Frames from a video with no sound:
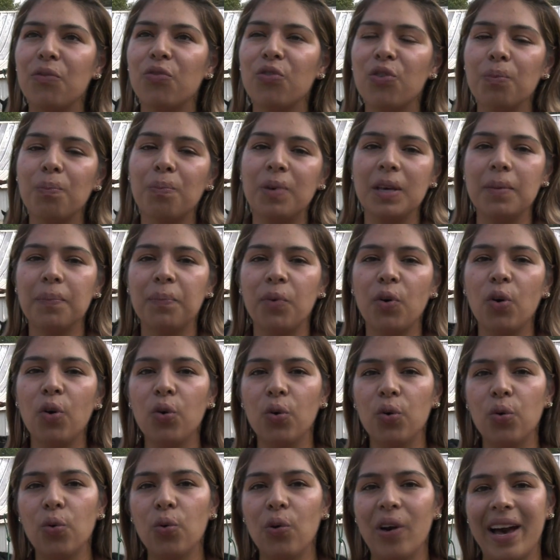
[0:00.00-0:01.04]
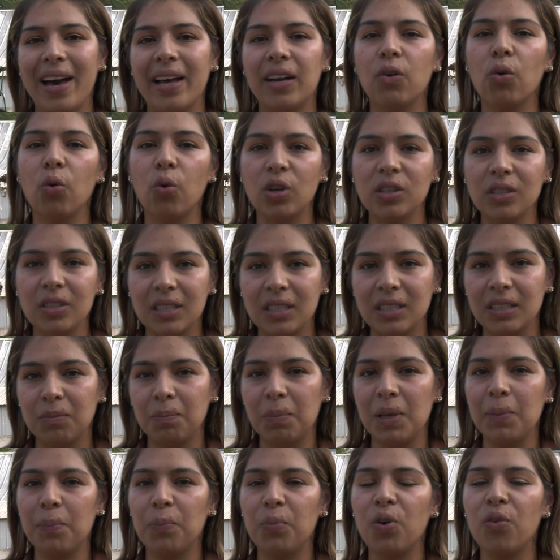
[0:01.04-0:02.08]
from people who had horses,
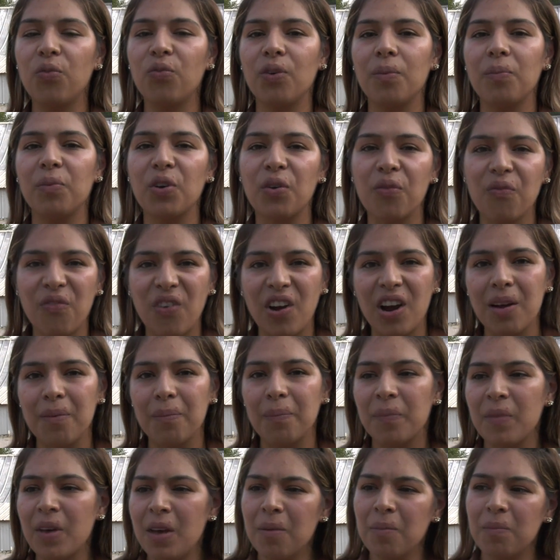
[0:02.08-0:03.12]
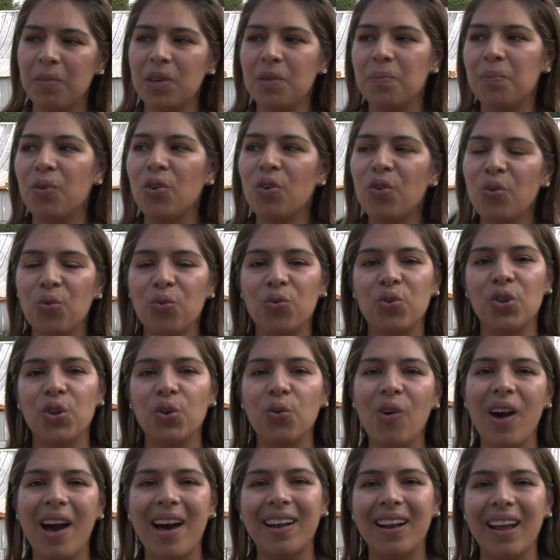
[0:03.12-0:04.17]
people from the farm, people who
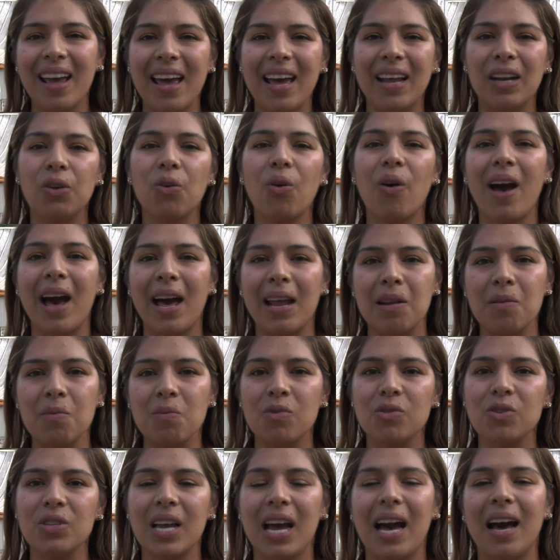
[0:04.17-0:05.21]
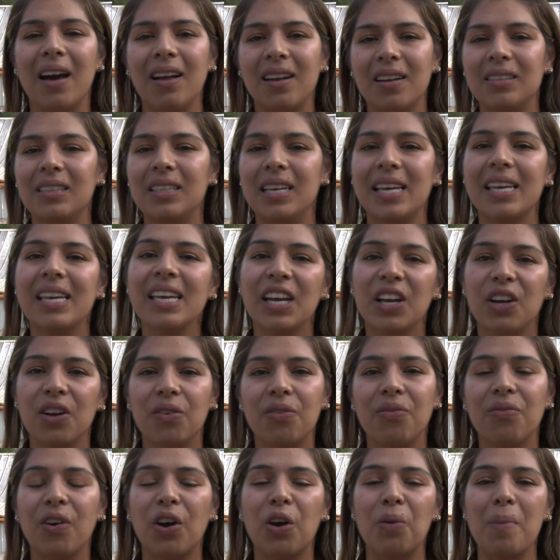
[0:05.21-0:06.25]
knew how to handle animals and how to take care
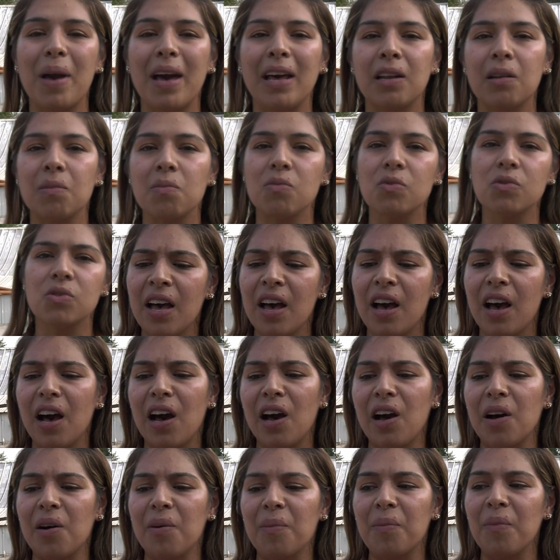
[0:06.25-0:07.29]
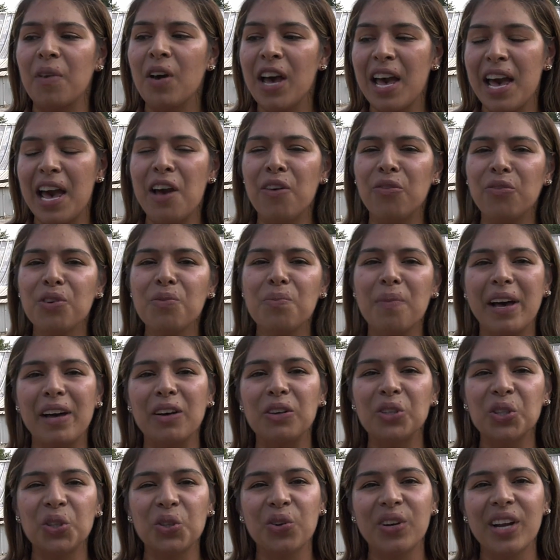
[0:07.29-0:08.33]
of farm animals. Every
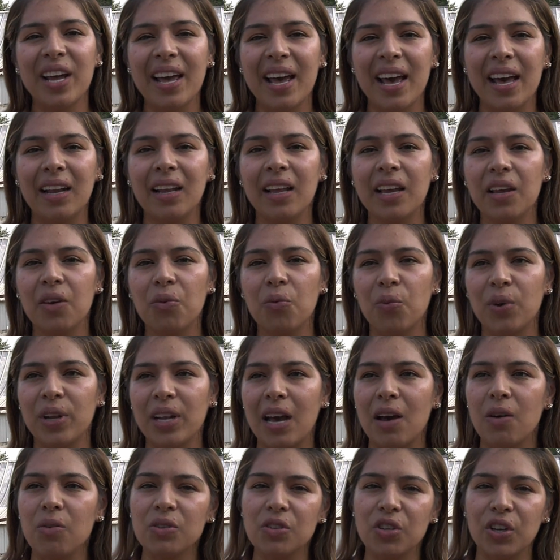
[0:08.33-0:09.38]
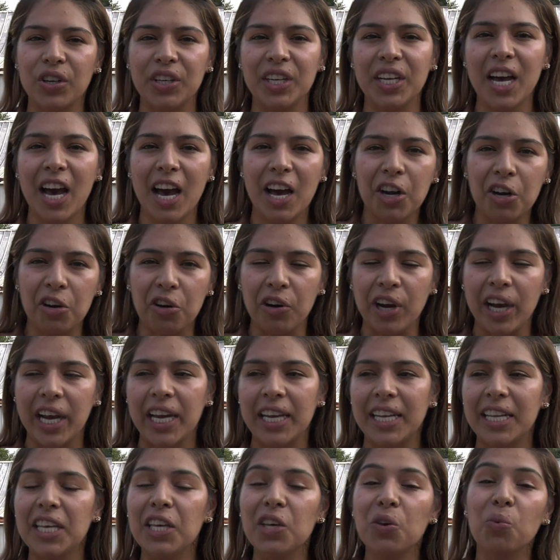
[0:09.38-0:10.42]
milestone I had, like when I was learning how to
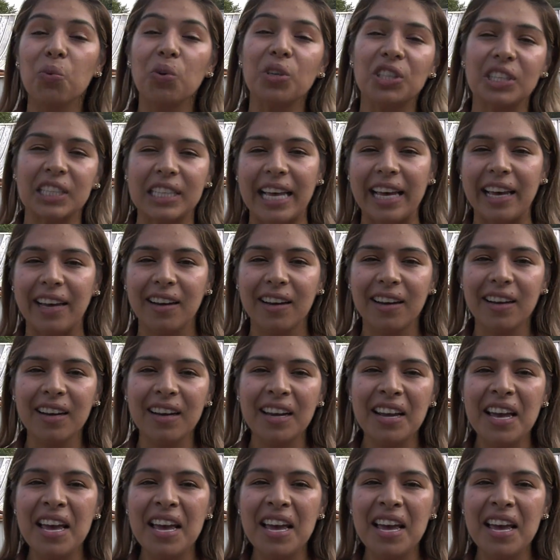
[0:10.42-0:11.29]
ride, he was there.